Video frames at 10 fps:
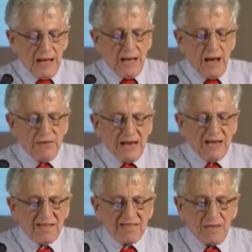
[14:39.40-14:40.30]

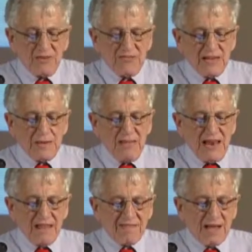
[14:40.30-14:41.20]
only 17
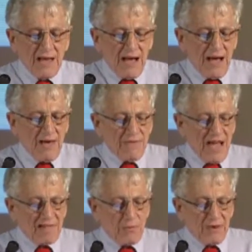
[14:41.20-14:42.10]
minutes.
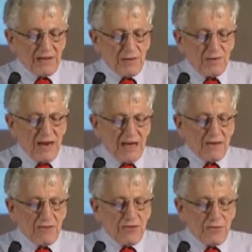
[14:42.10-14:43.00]
That's what it looked like
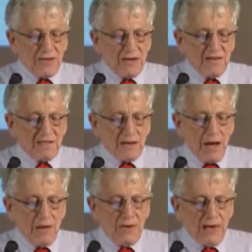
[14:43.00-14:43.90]
a few years
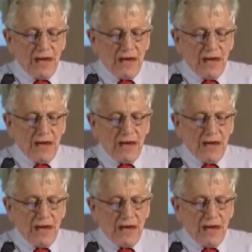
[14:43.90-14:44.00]
ago,